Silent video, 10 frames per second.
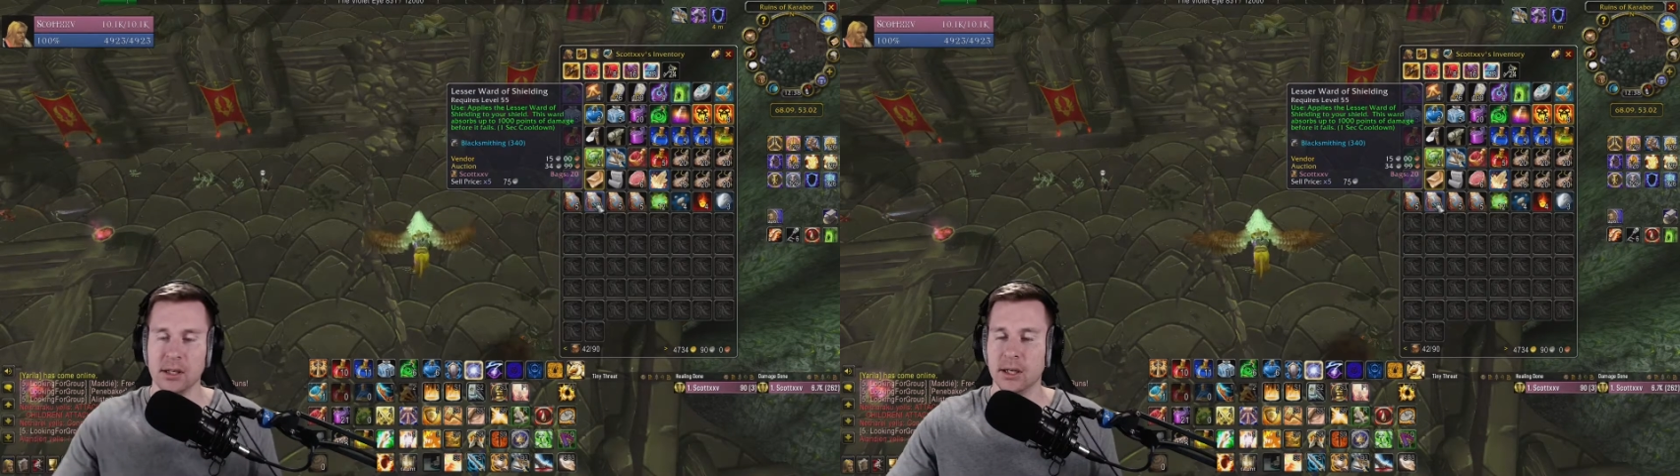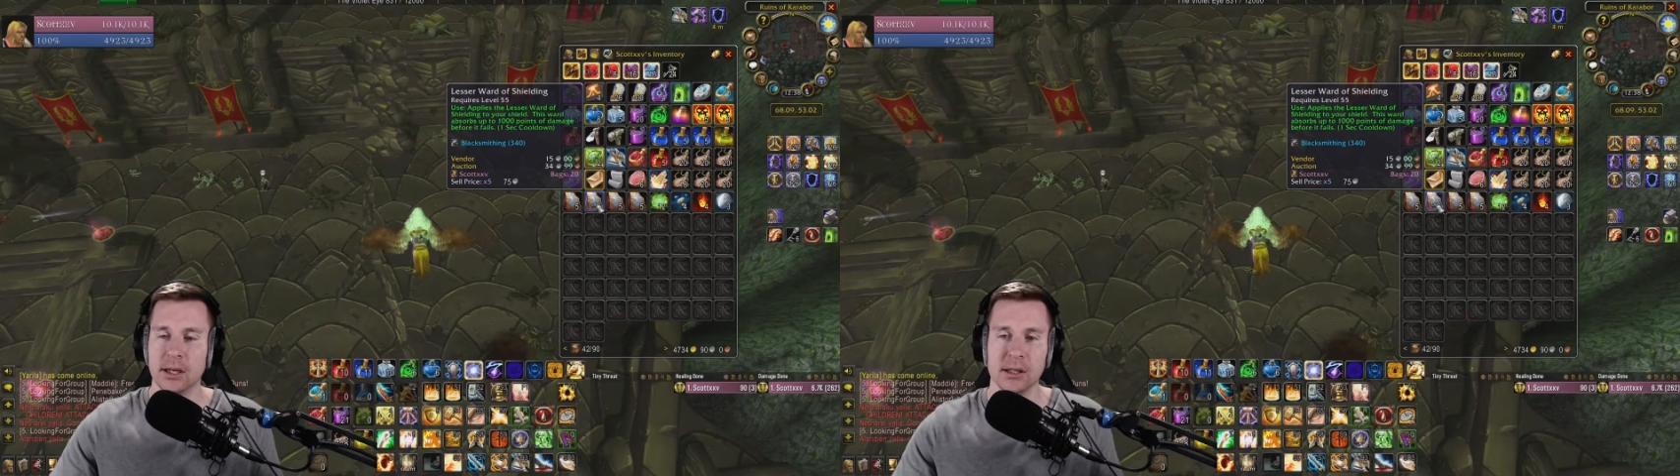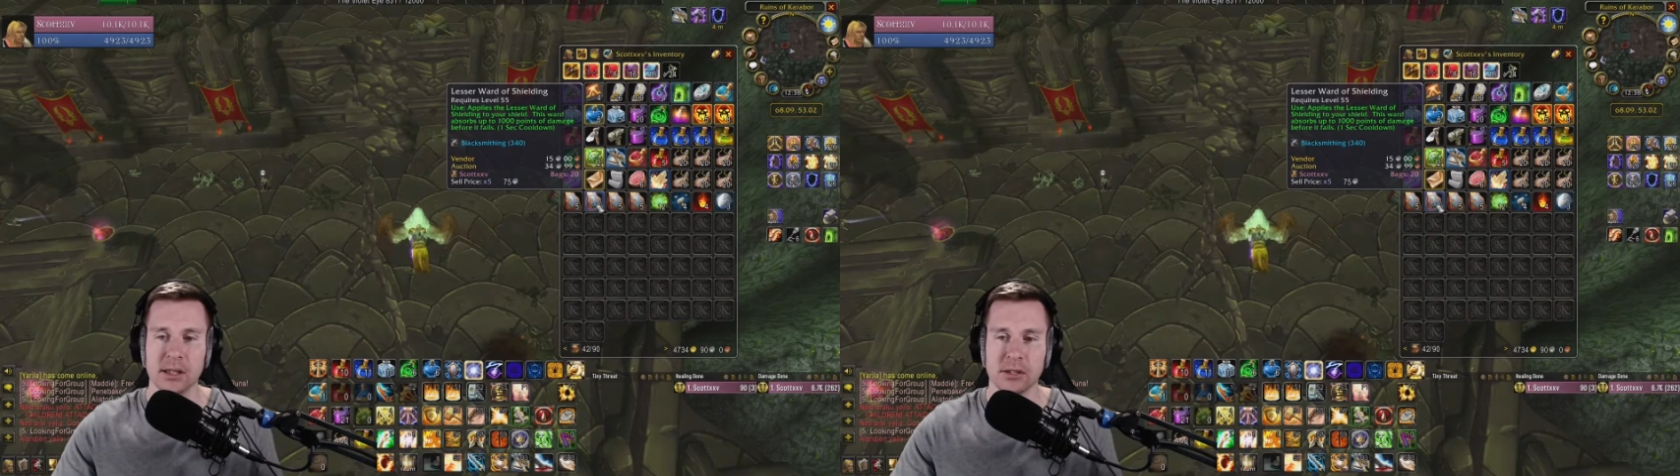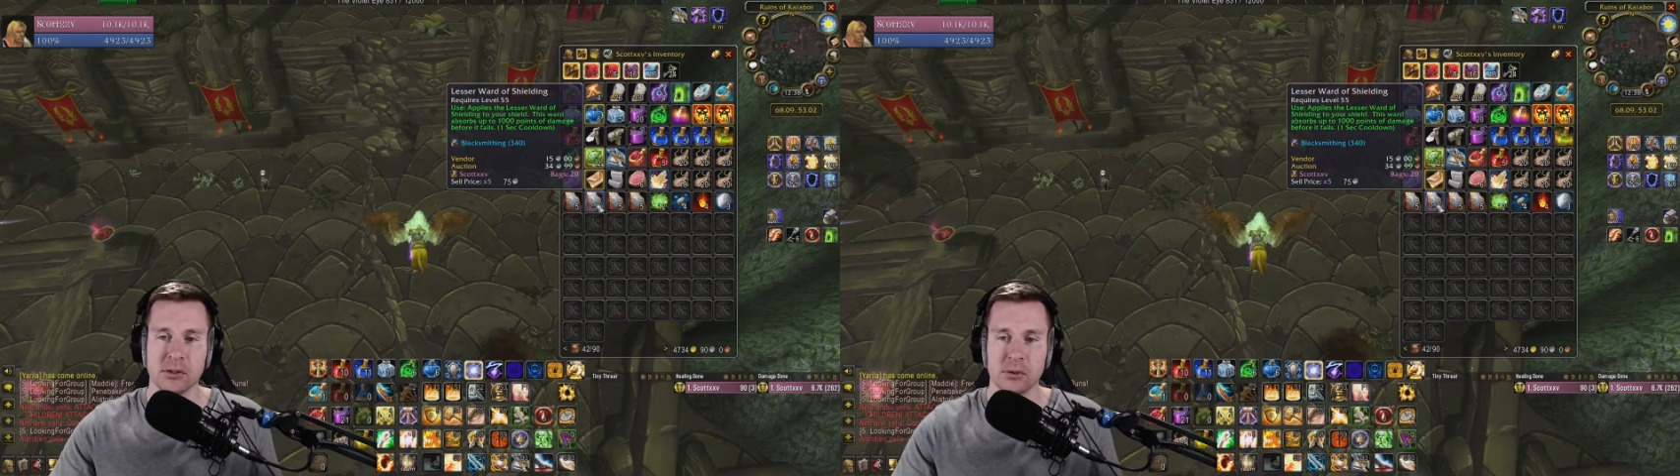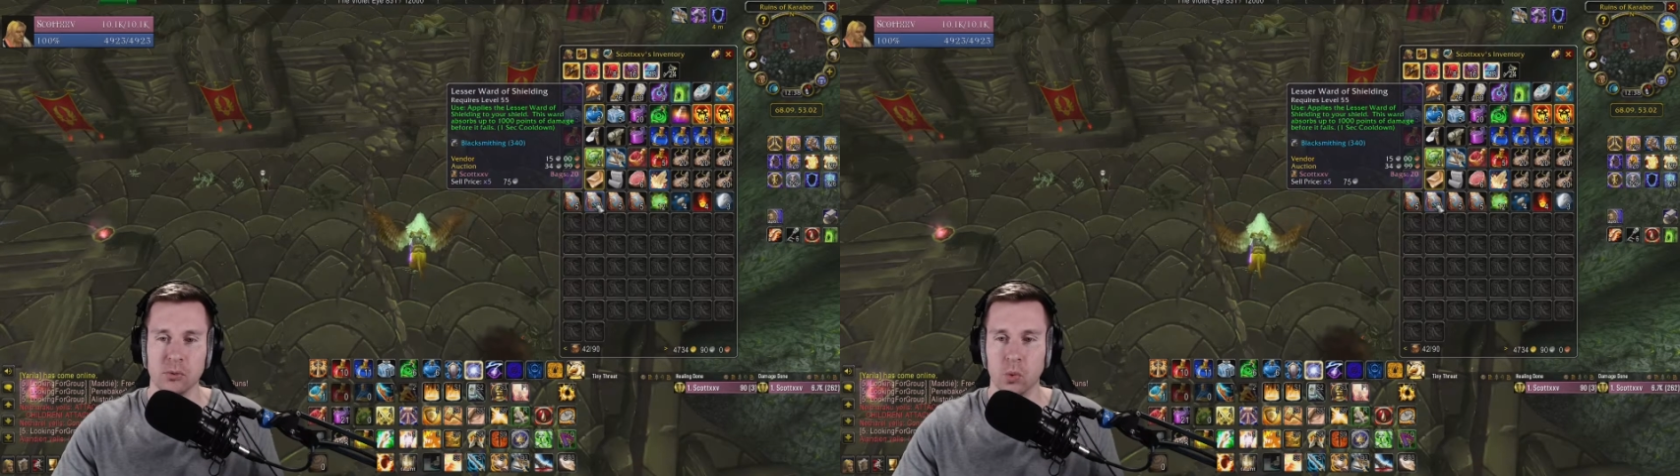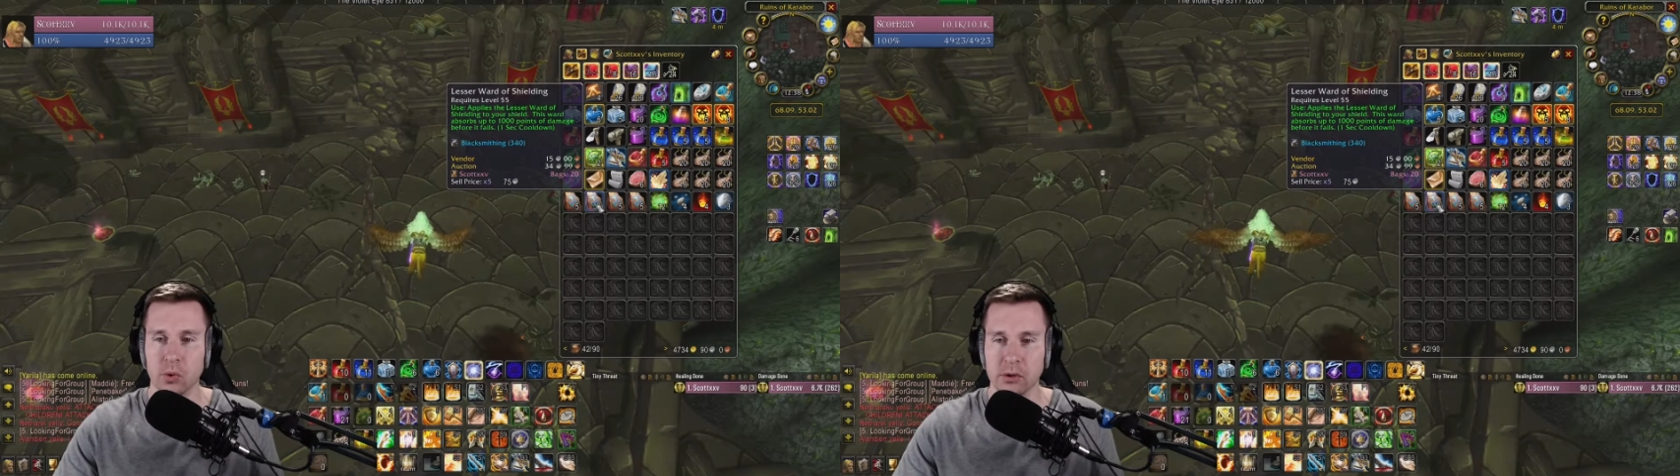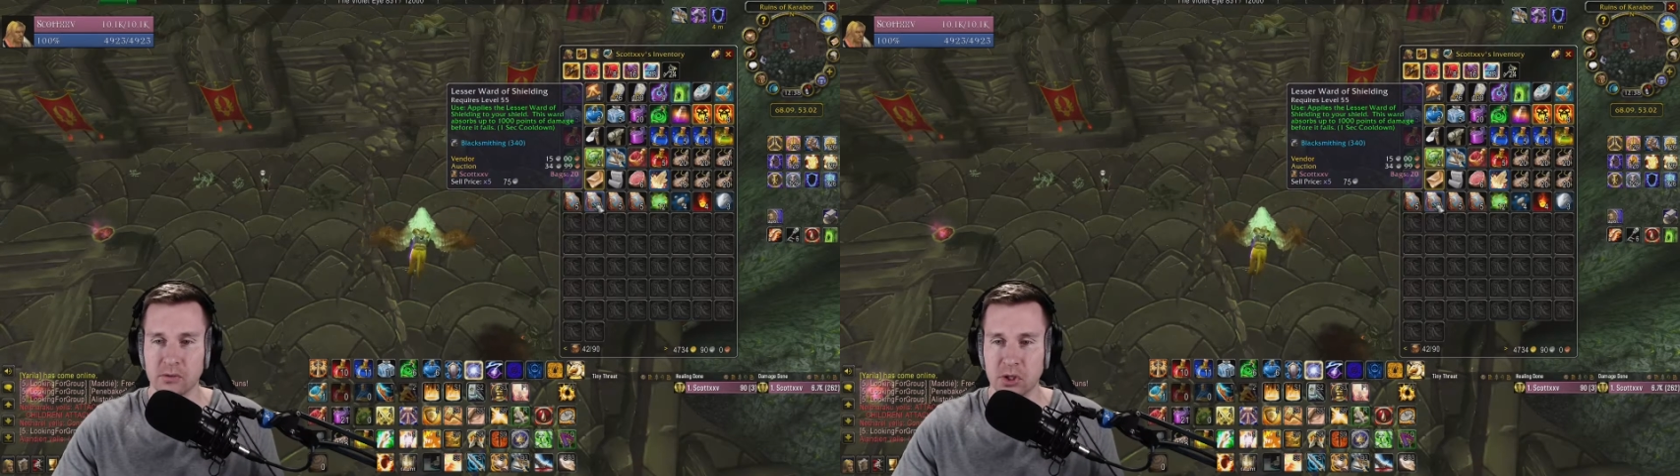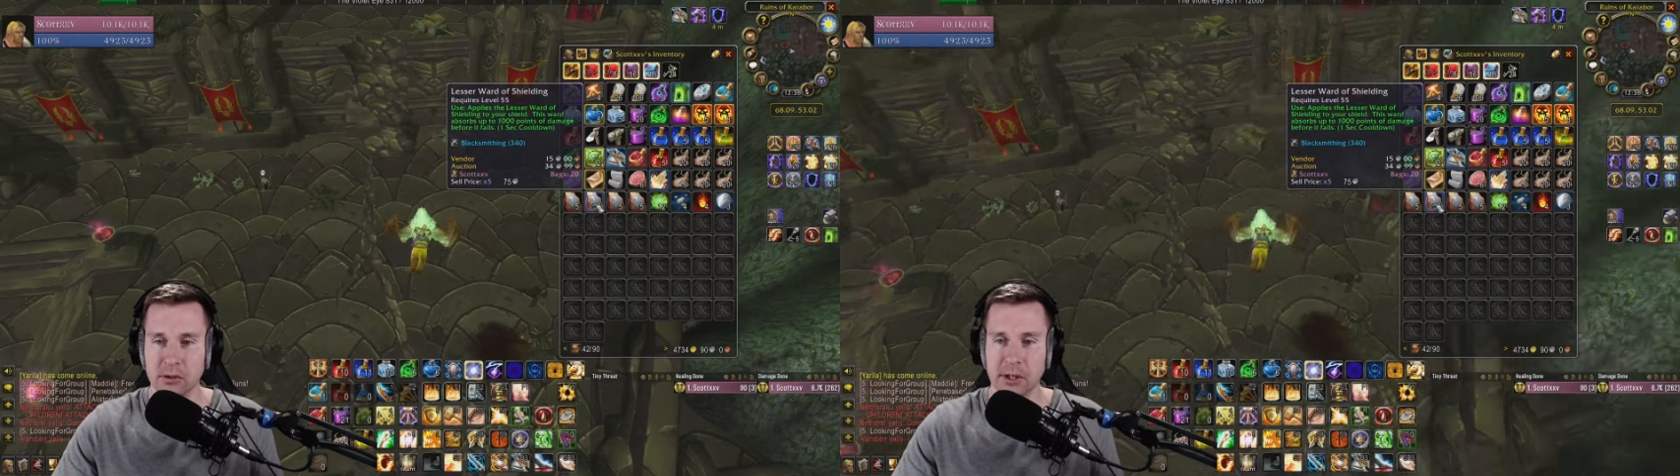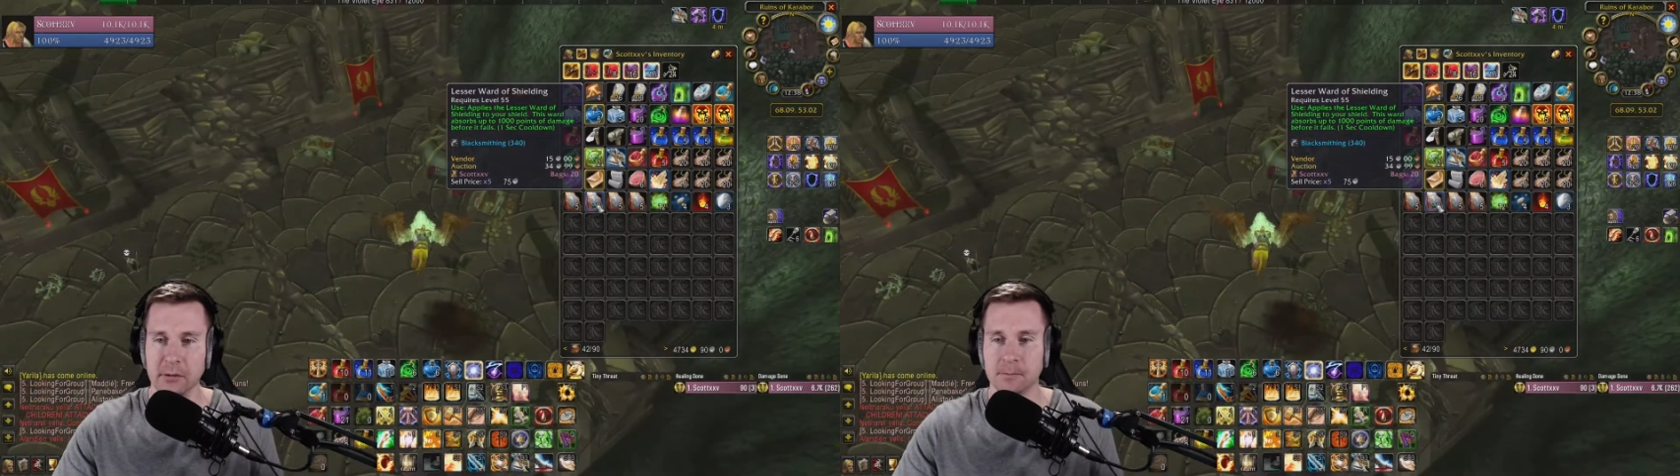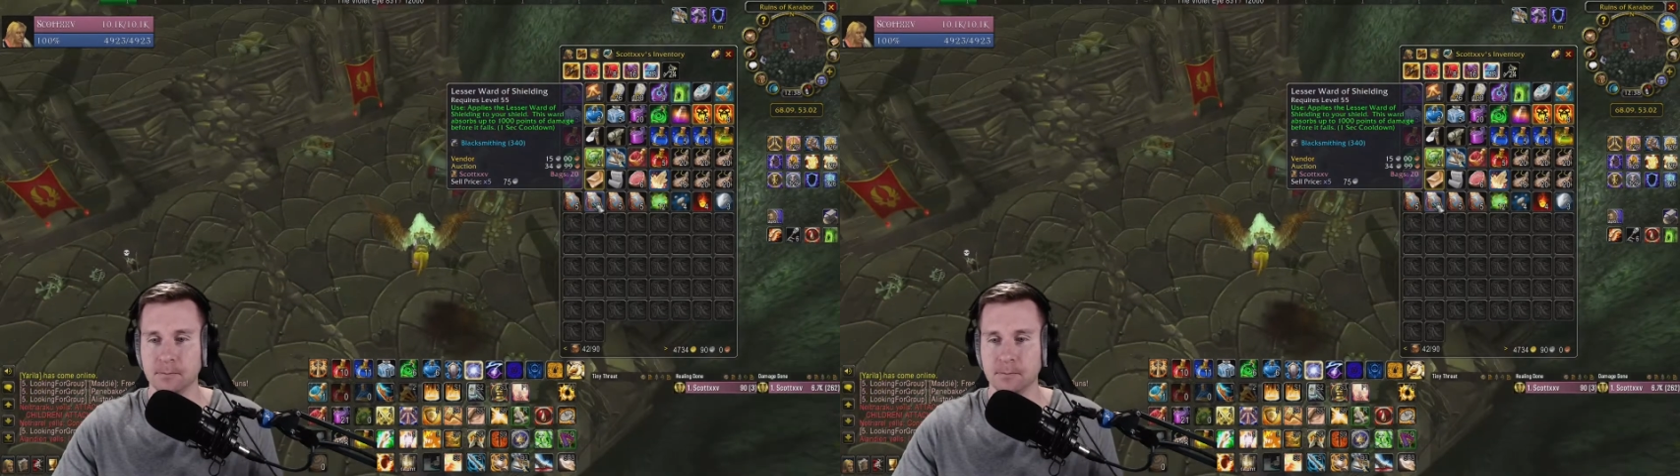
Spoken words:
Lesser ward of shielding.